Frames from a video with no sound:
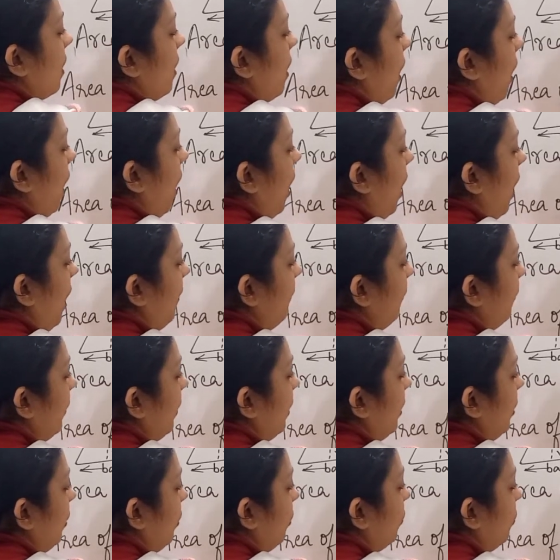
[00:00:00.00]
half
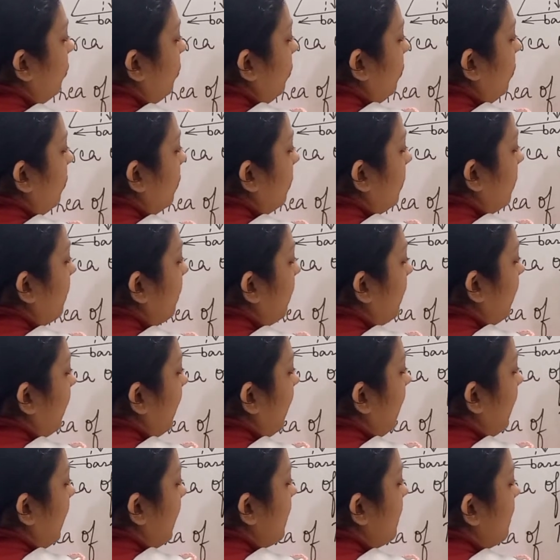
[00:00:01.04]
into
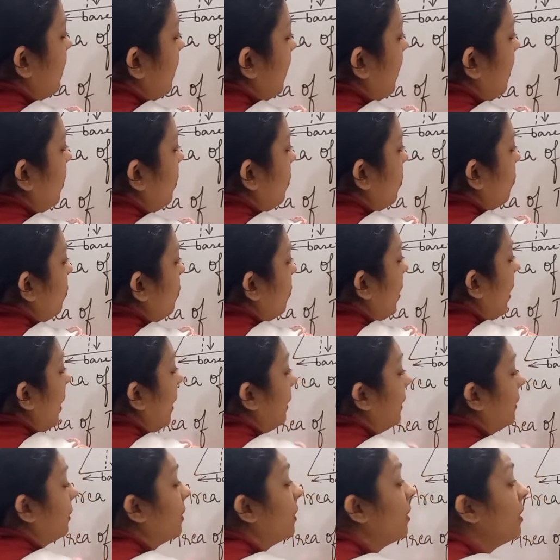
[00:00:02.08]
base into
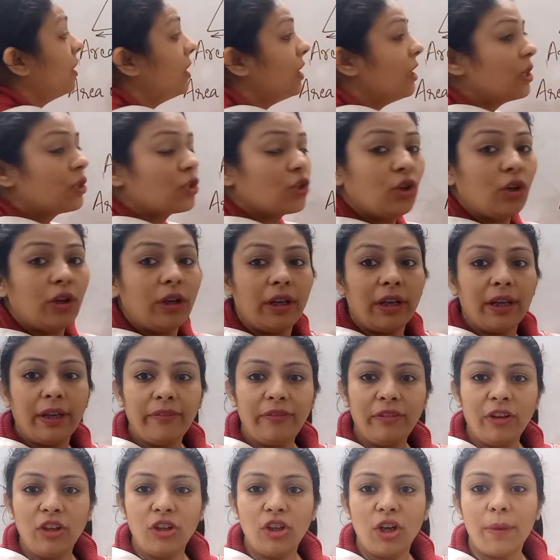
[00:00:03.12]
height. So if
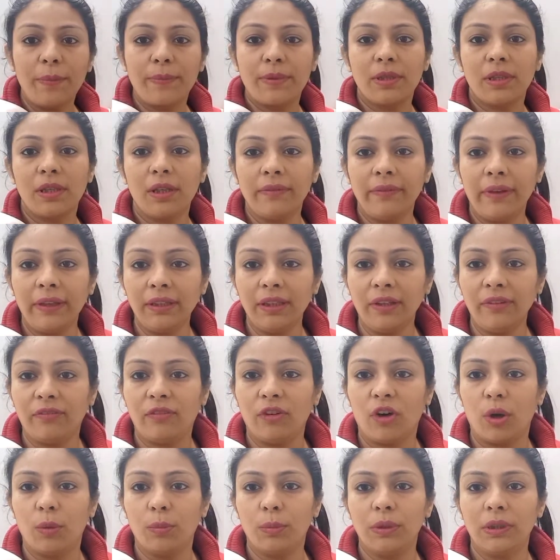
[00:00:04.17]
you are observing the
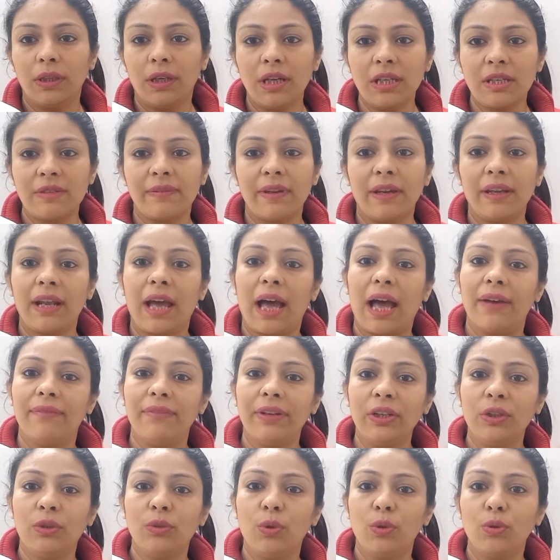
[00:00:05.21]
formulas, we are
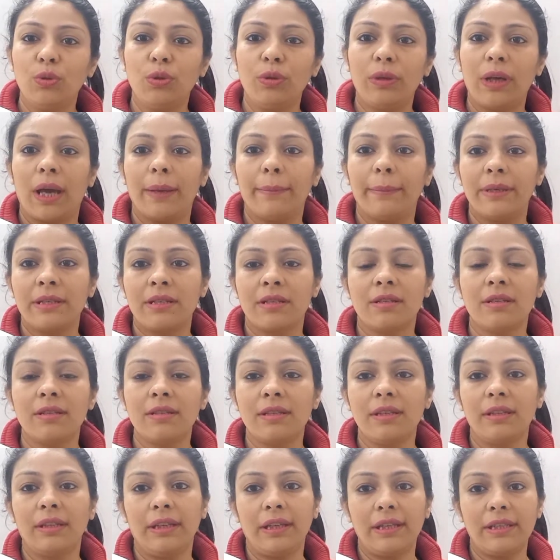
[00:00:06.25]
having two dimensions
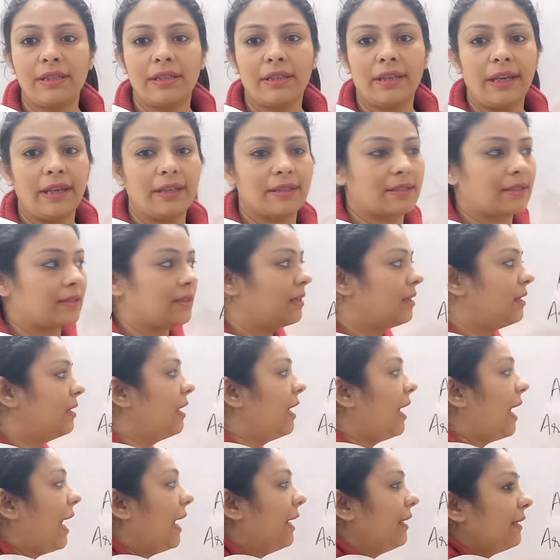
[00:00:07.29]
in each case,
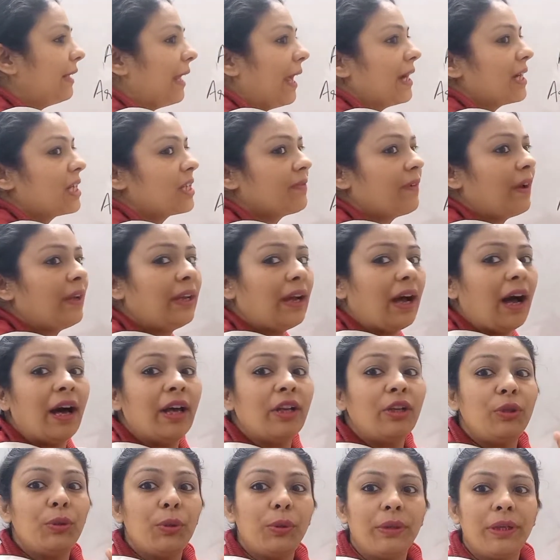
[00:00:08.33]
and that's why our
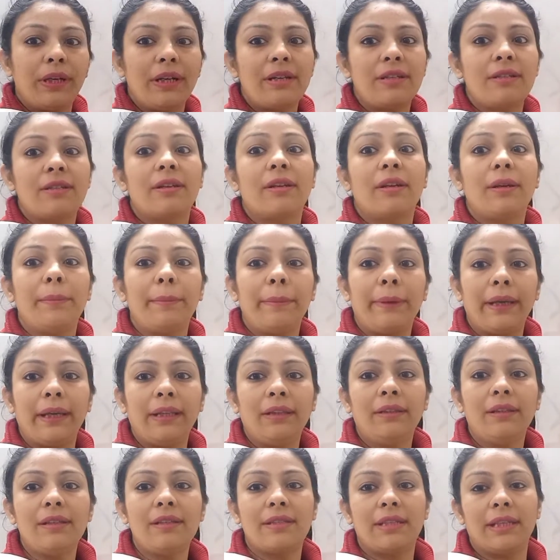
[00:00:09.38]
units
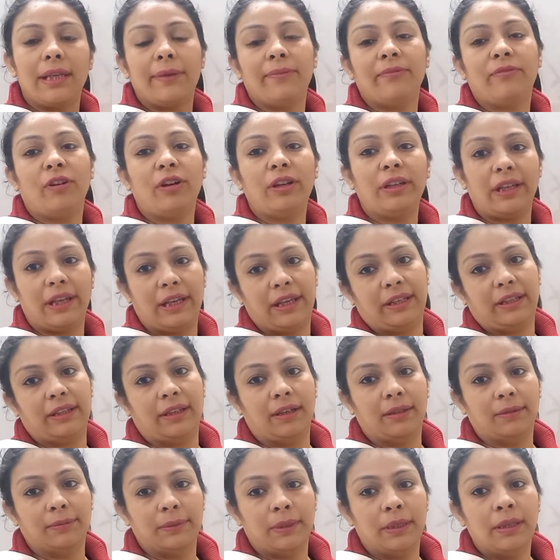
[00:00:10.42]
remain the same for
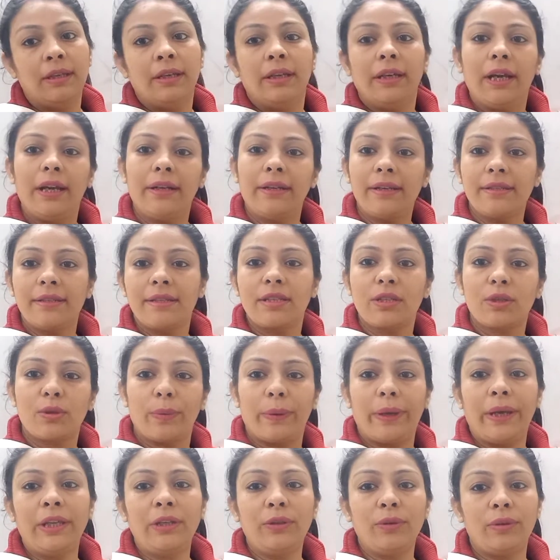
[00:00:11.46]
area. It is a
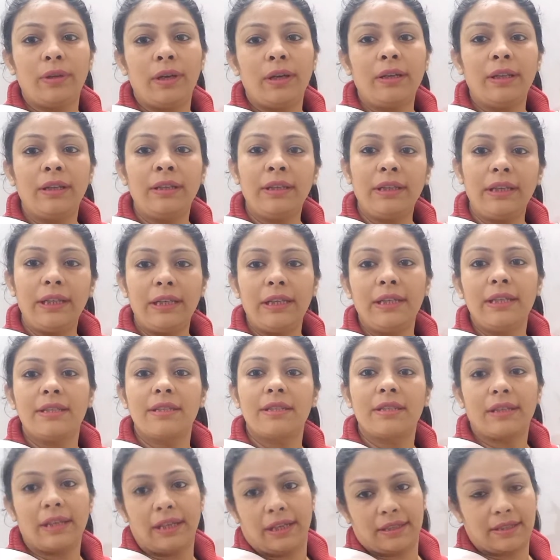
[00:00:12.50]
square unit in
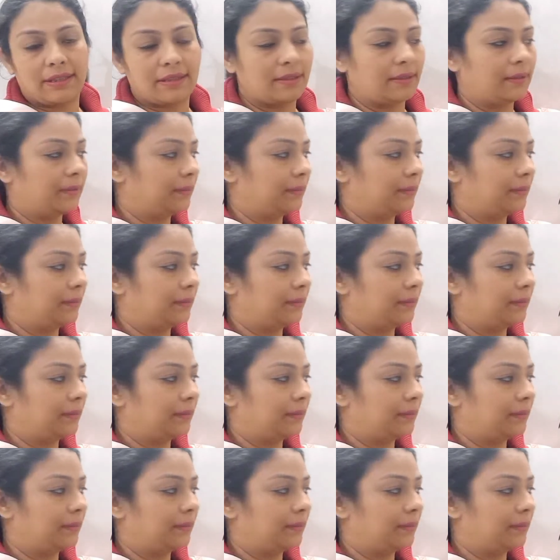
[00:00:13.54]
each case.